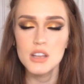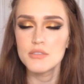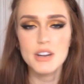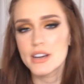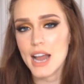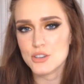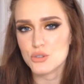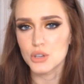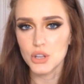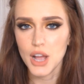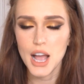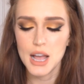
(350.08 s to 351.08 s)
very
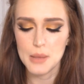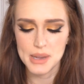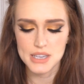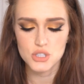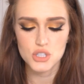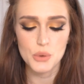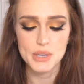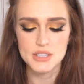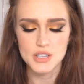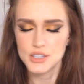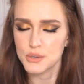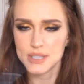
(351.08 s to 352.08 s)
natural um, and it's so
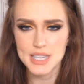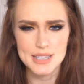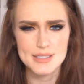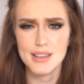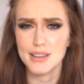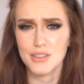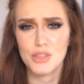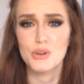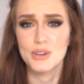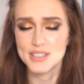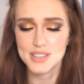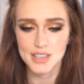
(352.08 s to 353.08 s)
easy to do it takes like
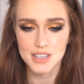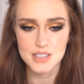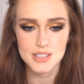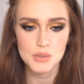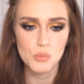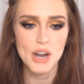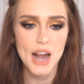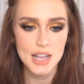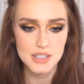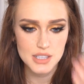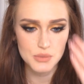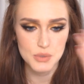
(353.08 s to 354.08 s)
30 seconds
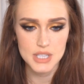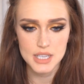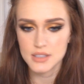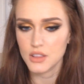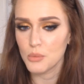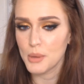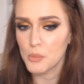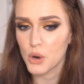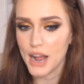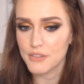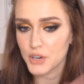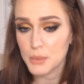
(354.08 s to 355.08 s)
whereas this one takes a little bit more
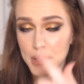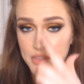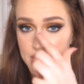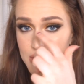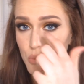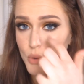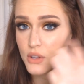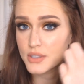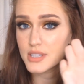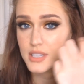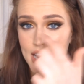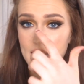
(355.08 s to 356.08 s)
effort but this will
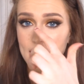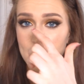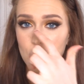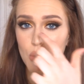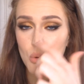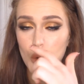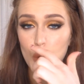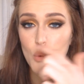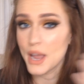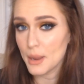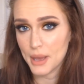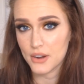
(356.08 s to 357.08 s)
stay
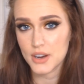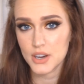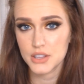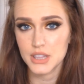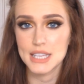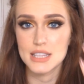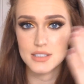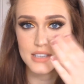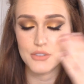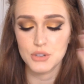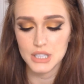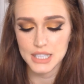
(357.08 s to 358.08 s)
way better. Like this
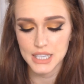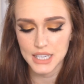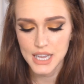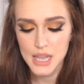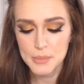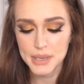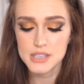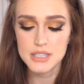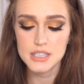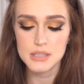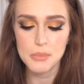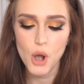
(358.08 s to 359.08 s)
definitely, because
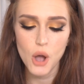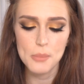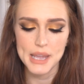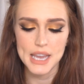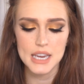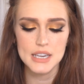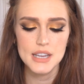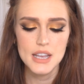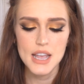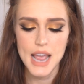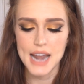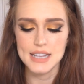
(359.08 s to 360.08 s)
it is a pomade
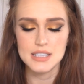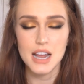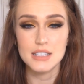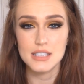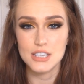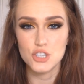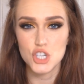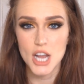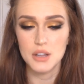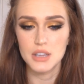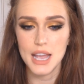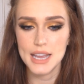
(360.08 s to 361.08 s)
and it's not as like
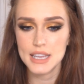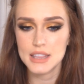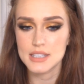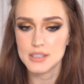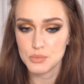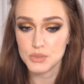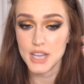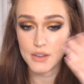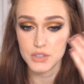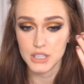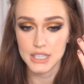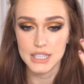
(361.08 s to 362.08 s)
gel-like, this
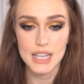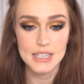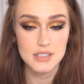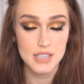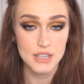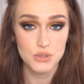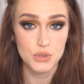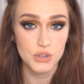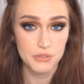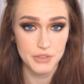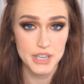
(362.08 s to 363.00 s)
definitely like stays on your